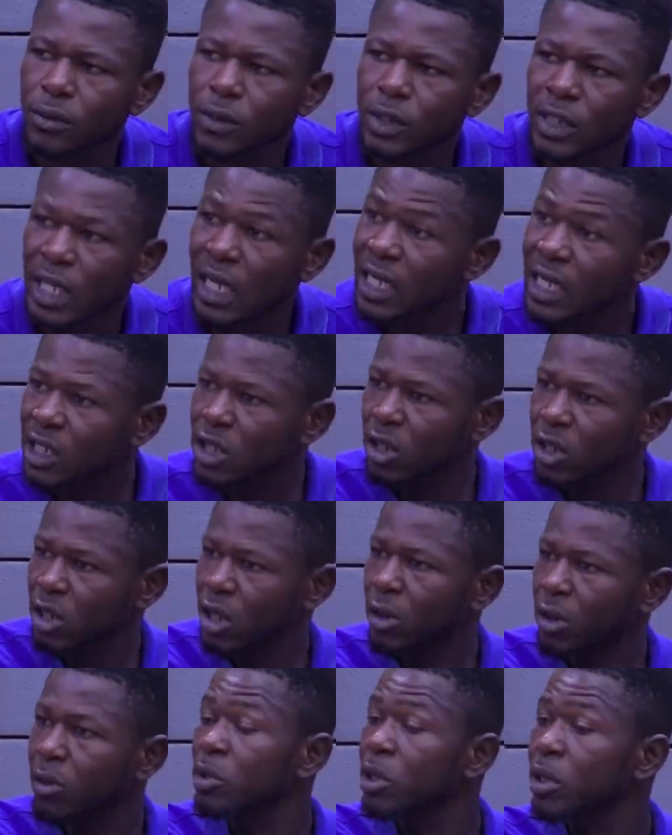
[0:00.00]
da de se da se
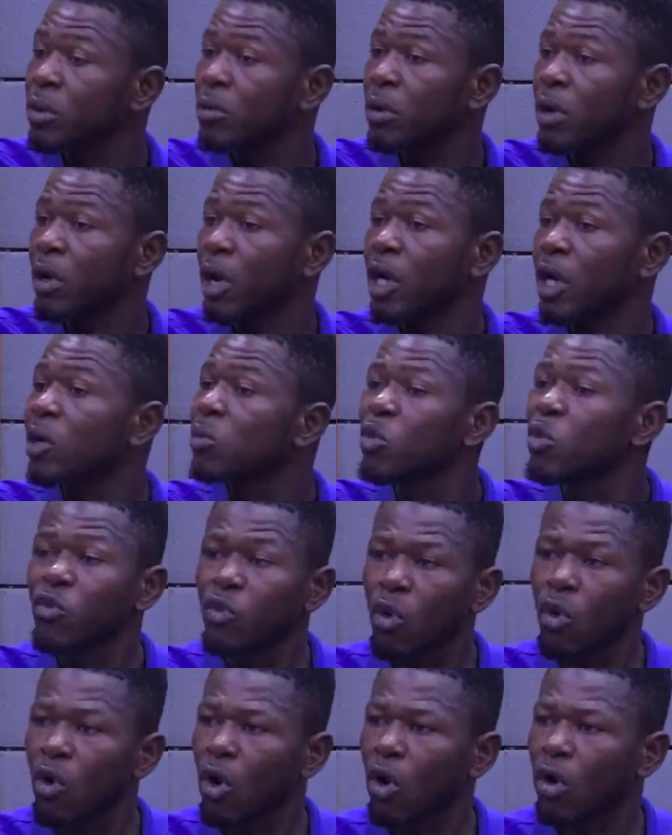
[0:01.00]
no ne
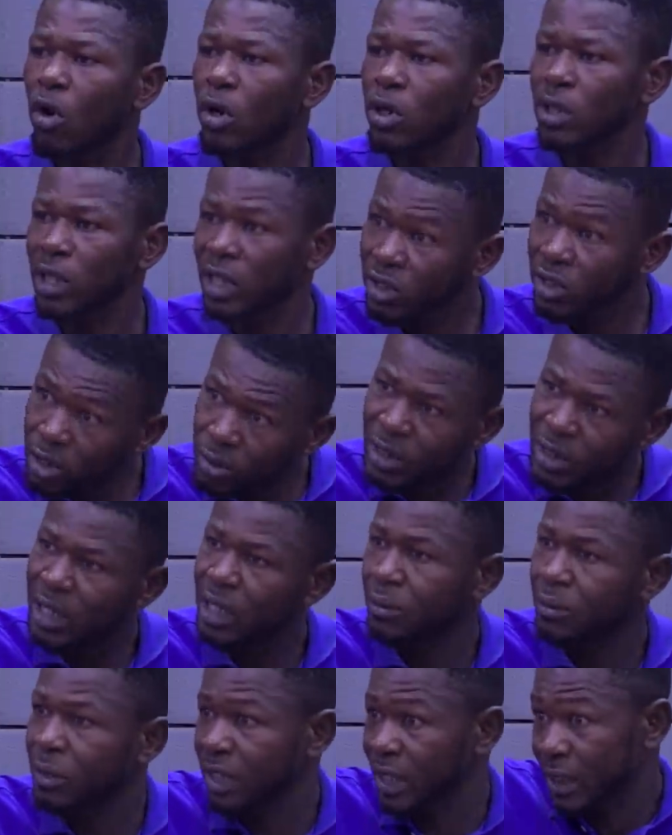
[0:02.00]
bufu wo da de se na
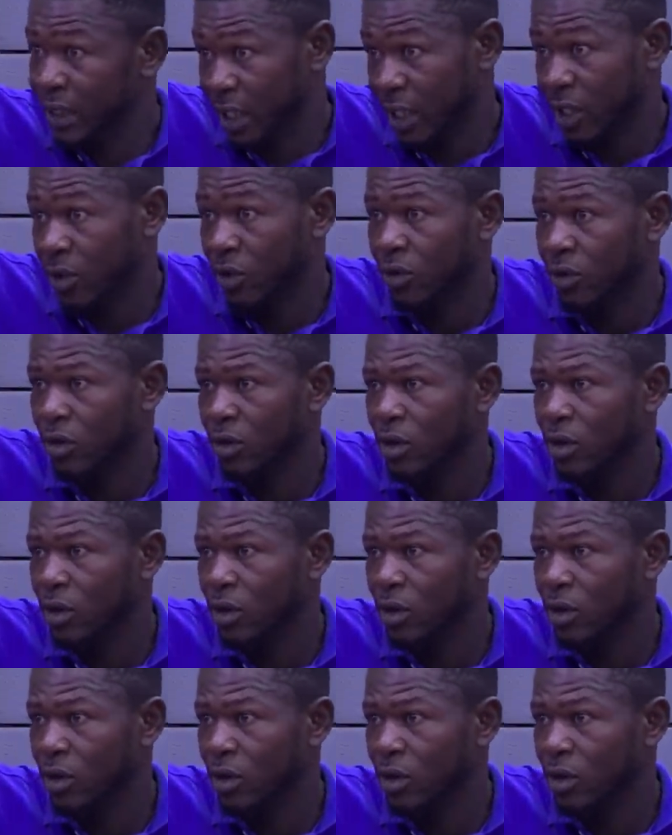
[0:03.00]
me sen tene no